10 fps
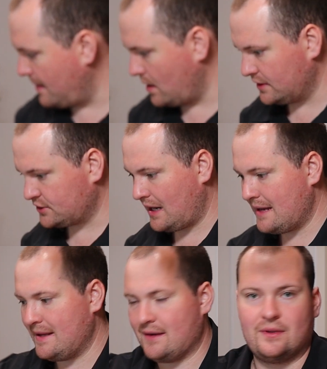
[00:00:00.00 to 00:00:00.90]
the bowl and
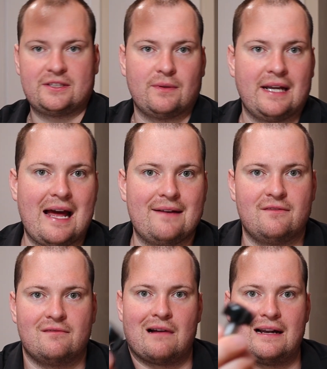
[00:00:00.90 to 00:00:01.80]
tray bit, which we
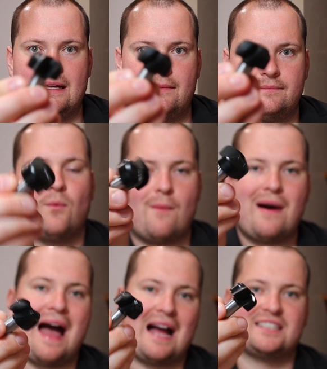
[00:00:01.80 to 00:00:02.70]
had right here. The one
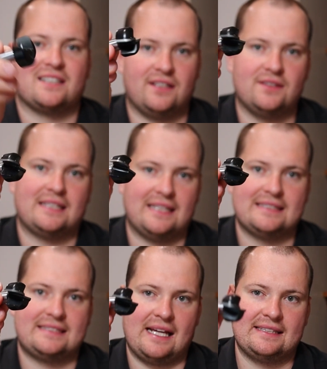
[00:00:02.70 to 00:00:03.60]
we're actually using in
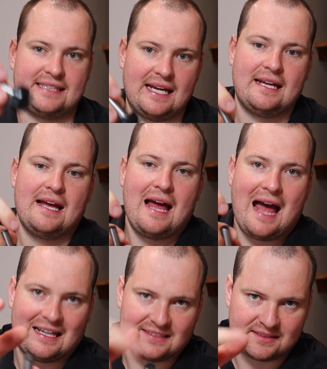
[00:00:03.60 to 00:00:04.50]
the CNC
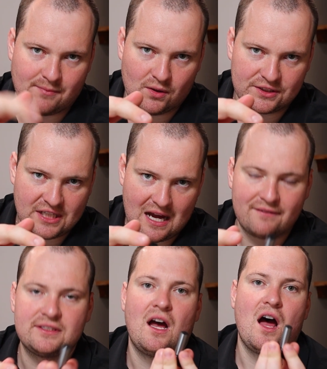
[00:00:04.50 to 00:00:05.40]
has a smaller
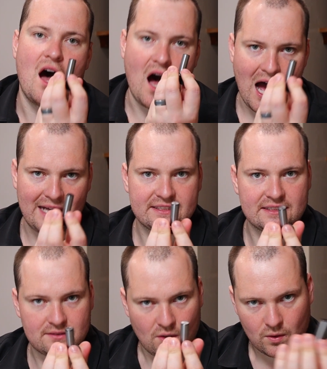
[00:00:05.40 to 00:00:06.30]
shaft. I
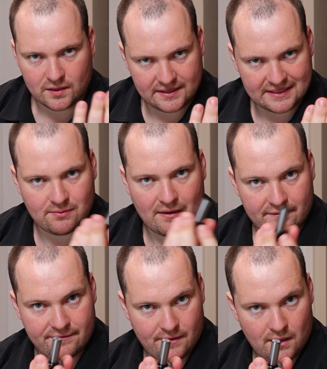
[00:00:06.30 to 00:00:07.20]
just ordered this
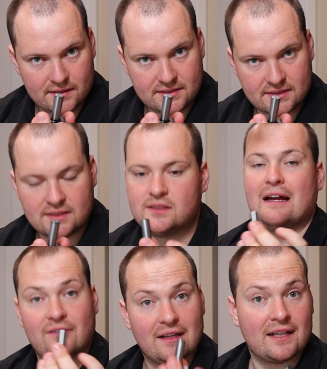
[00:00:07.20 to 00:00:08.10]
one first
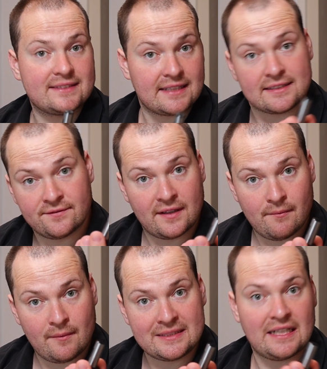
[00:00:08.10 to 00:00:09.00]
and realized it doesn't fit
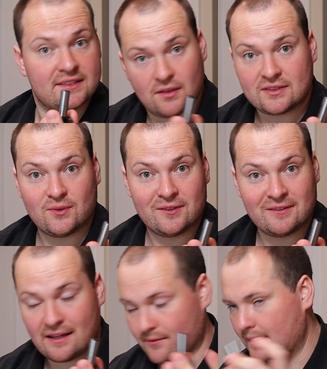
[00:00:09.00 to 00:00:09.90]
in my machine, so I had to
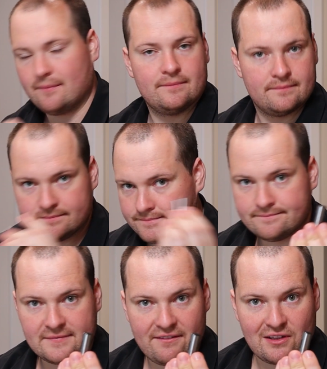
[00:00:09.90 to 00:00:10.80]
order another one.
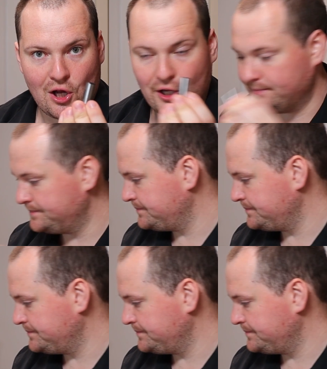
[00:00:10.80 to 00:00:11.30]
Live and learn.